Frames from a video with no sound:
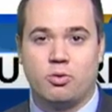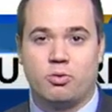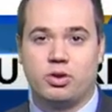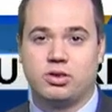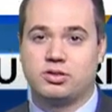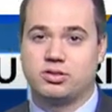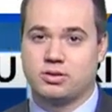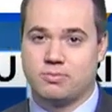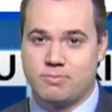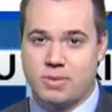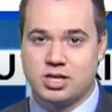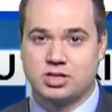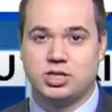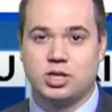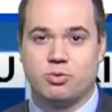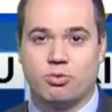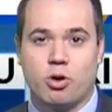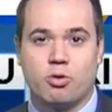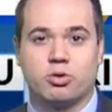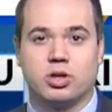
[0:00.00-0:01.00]
with some
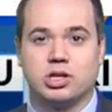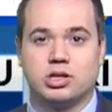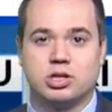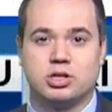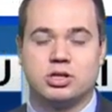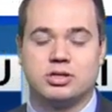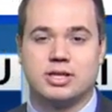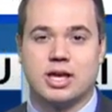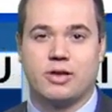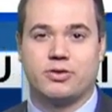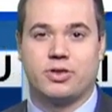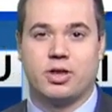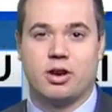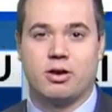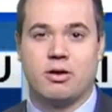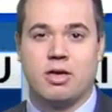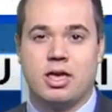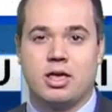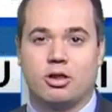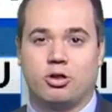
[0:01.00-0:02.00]
messy road conditions out
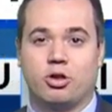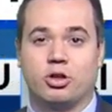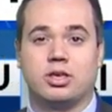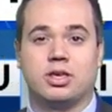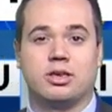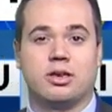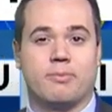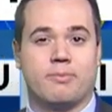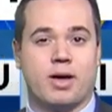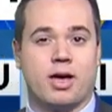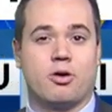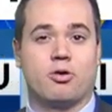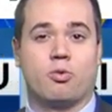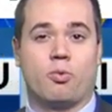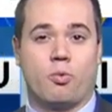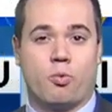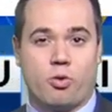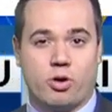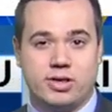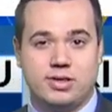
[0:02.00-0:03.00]
there. Looking about
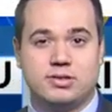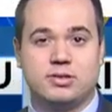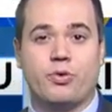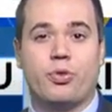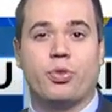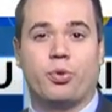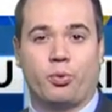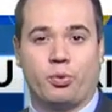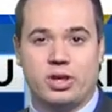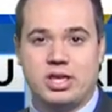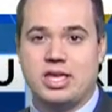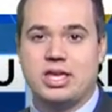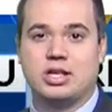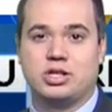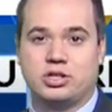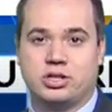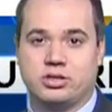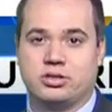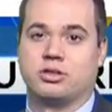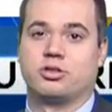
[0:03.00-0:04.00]
one to three
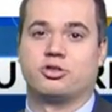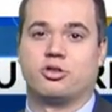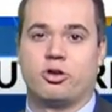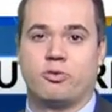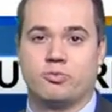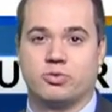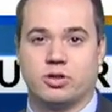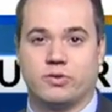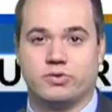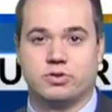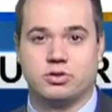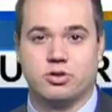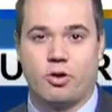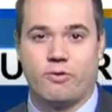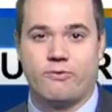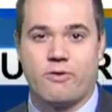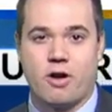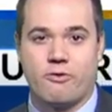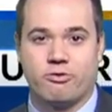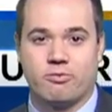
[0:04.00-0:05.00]
inches in terms of
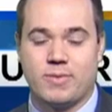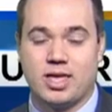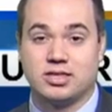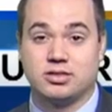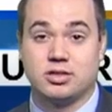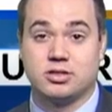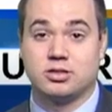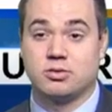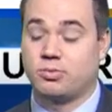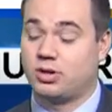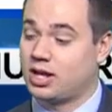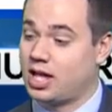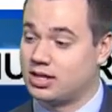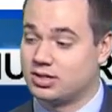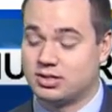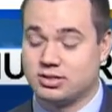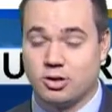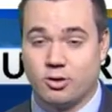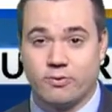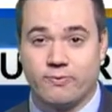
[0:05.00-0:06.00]
snowfall from that system. But
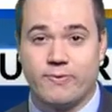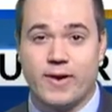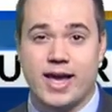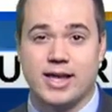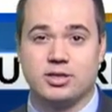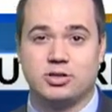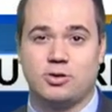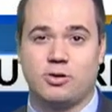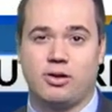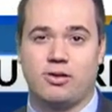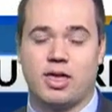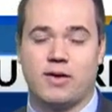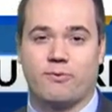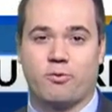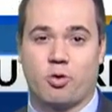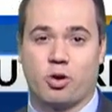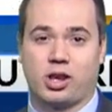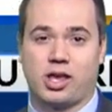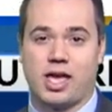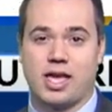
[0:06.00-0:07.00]
again, still fine tuning that
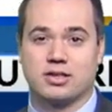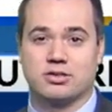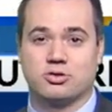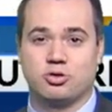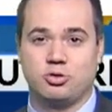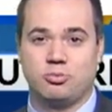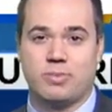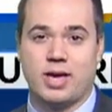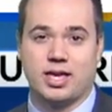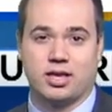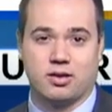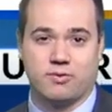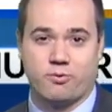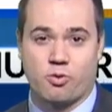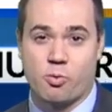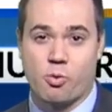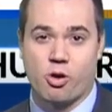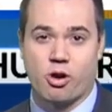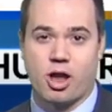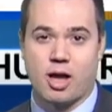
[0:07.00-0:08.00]
forecast. Tune back in
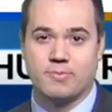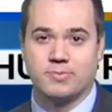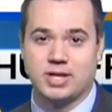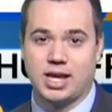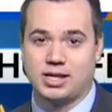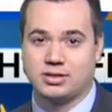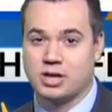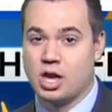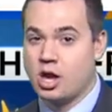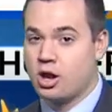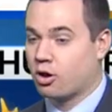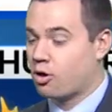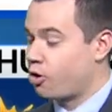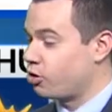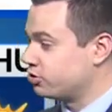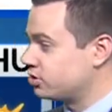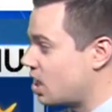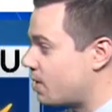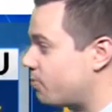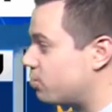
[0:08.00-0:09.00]
for more updates.
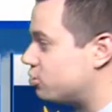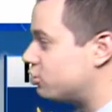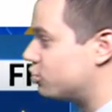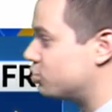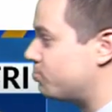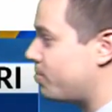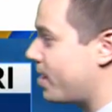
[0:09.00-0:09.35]
Cold temperatures